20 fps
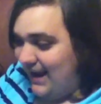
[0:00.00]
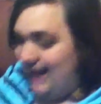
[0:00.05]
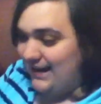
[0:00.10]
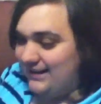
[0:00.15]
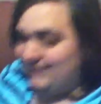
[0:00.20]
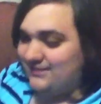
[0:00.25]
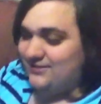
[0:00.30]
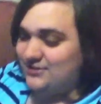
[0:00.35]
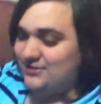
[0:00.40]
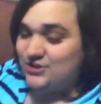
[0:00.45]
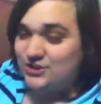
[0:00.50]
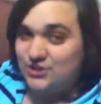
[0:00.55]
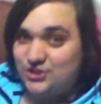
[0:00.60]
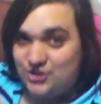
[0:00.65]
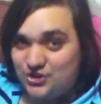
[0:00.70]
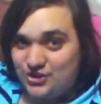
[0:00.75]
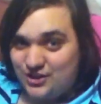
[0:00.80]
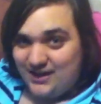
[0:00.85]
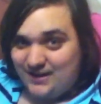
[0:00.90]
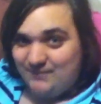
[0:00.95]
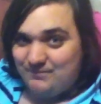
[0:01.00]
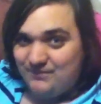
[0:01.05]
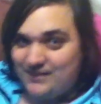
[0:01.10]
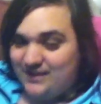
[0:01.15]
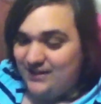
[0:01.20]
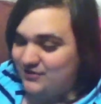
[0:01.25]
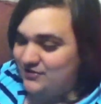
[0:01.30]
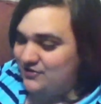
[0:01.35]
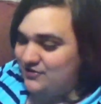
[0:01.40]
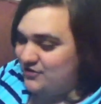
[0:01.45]
It's shit,
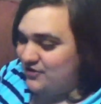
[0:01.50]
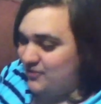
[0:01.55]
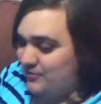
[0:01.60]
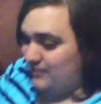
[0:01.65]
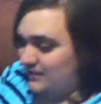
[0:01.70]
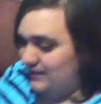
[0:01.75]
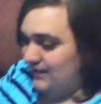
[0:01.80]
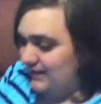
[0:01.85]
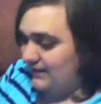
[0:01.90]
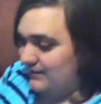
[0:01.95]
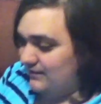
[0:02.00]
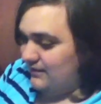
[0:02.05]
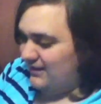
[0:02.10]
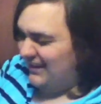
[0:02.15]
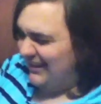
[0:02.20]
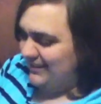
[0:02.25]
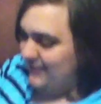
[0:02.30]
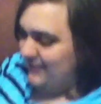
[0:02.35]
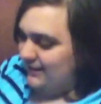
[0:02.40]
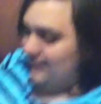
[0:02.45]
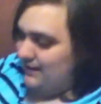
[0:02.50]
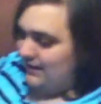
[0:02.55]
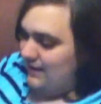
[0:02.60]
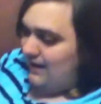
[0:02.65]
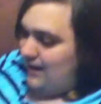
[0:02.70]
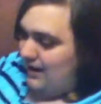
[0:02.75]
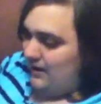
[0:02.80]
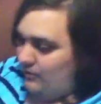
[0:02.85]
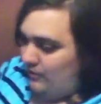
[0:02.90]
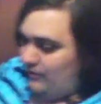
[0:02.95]
it's useless,
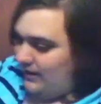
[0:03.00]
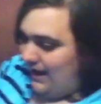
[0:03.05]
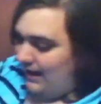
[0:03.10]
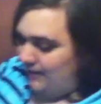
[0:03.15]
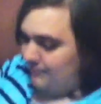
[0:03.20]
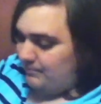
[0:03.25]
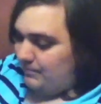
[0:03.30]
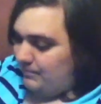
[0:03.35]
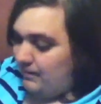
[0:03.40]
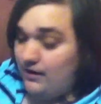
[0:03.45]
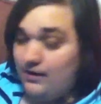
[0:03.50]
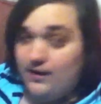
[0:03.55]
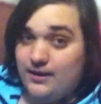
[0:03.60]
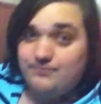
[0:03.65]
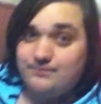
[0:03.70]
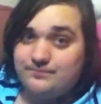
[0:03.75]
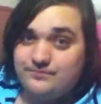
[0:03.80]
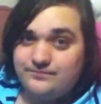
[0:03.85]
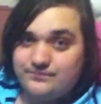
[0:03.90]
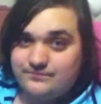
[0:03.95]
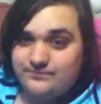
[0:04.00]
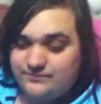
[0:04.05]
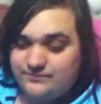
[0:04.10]
and all that. But